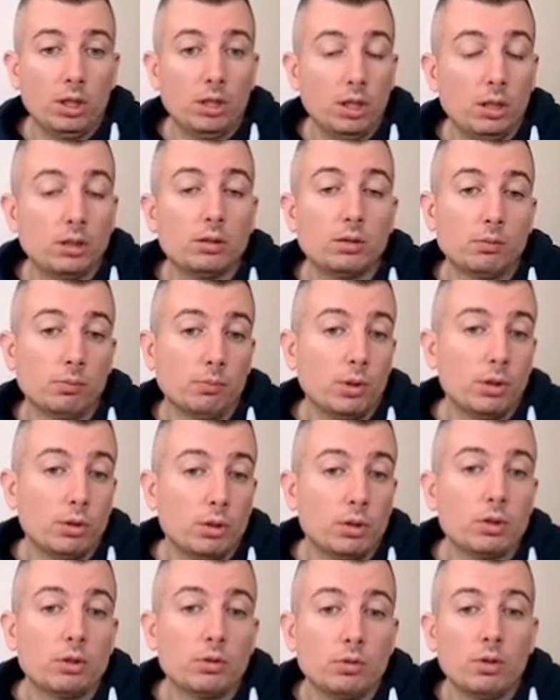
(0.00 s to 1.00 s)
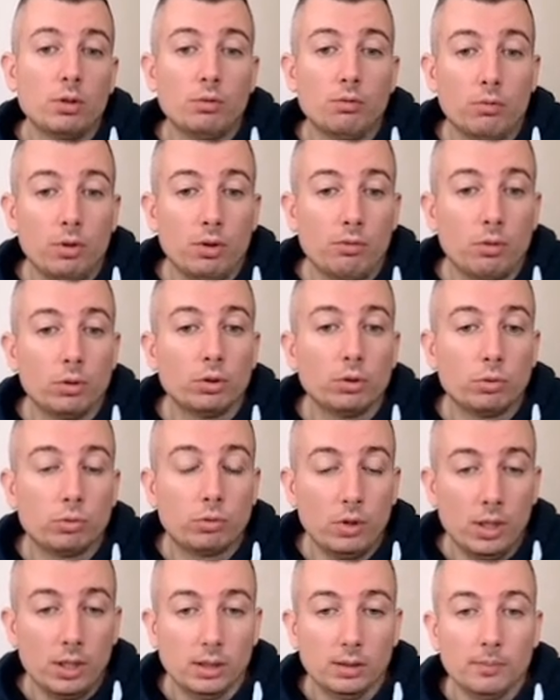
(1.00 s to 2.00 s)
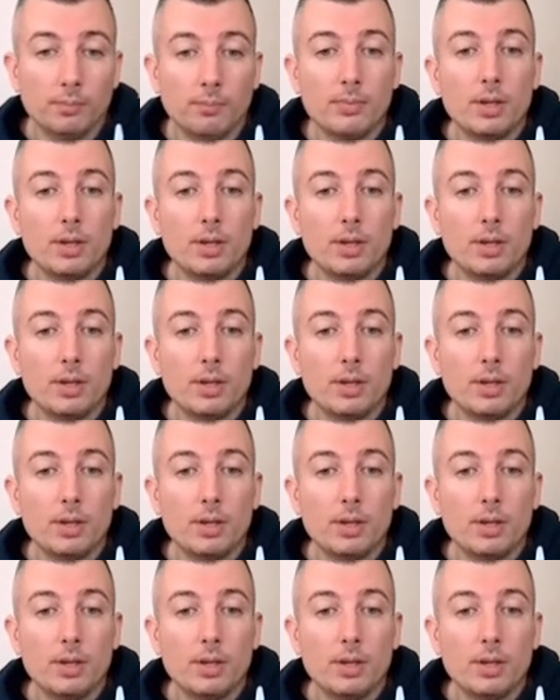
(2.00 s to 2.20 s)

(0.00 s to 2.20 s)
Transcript: that because we want to trade.